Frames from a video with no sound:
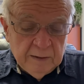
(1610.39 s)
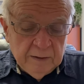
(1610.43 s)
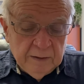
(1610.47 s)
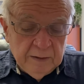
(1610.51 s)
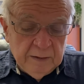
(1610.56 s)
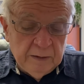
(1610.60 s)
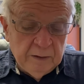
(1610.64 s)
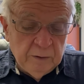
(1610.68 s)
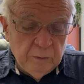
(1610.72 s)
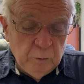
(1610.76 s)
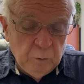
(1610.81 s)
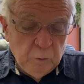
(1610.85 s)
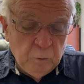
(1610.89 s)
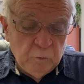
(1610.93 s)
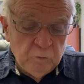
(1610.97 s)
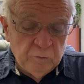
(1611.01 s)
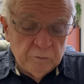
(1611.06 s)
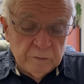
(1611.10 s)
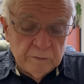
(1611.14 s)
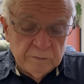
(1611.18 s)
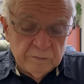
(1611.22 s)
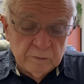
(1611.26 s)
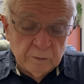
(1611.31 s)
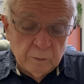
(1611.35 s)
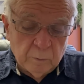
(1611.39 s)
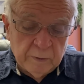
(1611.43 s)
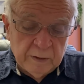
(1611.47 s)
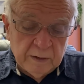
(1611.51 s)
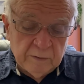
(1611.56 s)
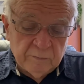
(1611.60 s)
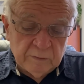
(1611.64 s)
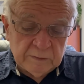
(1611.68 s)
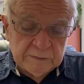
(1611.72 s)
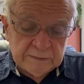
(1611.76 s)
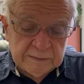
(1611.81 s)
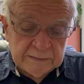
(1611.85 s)
And
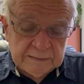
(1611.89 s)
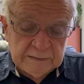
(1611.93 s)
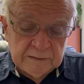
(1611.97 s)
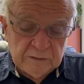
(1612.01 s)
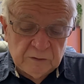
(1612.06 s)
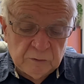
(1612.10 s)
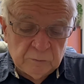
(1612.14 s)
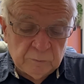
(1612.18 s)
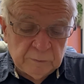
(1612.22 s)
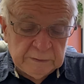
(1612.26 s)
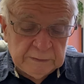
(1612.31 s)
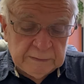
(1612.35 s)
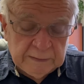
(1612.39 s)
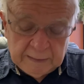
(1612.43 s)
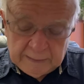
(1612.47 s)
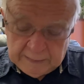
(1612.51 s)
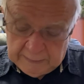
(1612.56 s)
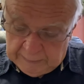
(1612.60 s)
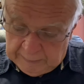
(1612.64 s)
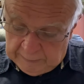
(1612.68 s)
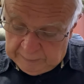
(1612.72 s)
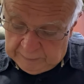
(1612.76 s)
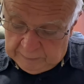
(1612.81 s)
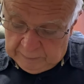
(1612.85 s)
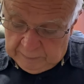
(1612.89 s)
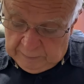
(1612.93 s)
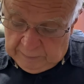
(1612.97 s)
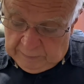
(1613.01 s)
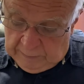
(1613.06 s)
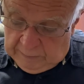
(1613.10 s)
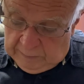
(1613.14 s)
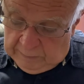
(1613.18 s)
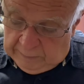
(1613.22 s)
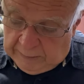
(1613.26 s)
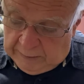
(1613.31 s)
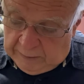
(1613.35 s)
whosoever sins you retain,
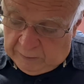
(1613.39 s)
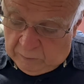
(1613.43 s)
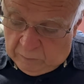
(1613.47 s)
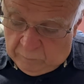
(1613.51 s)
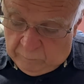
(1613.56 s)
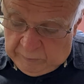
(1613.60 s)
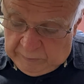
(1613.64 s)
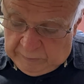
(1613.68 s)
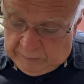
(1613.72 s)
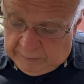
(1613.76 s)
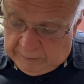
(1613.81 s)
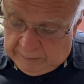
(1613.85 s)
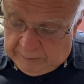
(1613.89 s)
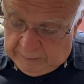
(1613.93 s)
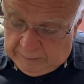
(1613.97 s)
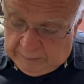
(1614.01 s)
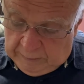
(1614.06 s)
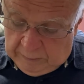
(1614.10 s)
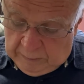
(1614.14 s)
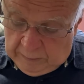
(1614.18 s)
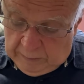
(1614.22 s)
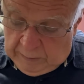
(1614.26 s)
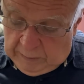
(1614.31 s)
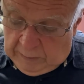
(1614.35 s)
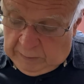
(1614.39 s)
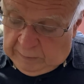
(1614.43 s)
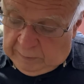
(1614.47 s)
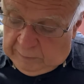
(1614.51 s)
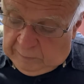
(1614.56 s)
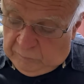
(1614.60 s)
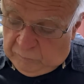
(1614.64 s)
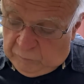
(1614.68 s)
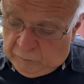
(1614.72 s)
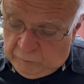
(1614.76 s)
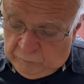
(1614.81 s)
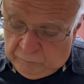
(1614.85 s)
they are retained.
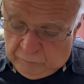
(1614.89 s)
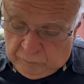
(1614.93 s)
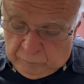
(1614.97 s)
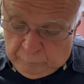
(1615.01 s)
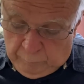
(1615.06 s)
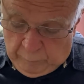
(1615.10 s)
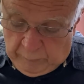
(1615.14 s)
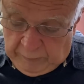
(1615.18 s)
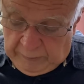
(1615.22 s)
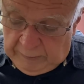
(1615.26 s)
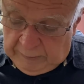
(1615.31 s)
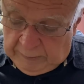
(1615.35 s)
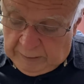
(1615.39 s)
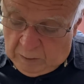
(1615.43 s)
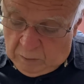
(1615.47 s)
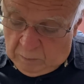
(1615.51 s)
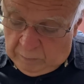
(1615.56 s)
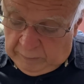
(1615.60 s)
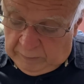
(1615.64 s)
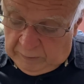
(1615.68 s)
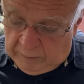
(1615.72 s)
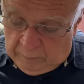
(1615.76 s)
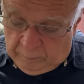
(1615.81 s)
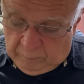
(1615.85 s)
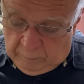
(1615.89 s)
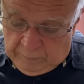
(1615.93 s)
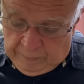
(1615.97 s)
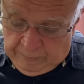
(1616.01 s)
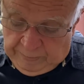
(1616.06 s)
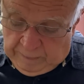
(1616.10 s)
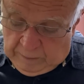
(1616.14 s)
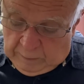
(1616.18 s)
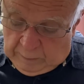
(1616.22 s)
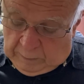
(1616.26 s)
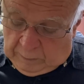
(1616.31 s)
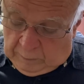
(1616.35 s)
Jesus breathed on
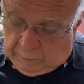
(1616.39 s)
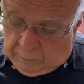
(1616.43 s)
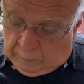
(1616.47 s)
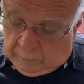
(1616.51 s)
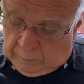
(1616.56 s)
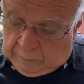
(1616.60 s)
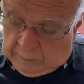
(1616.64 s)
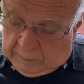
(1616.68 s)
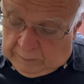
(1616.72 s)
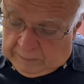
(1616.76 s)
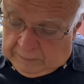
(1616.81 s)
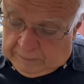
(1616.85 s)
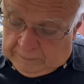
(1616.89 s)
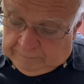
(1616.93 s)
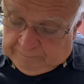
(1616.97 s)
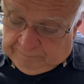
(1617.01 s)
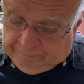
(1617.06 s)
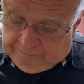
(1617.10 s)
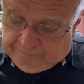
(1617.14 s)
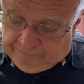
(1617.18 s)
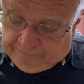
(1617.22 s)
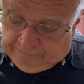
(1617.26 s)
them.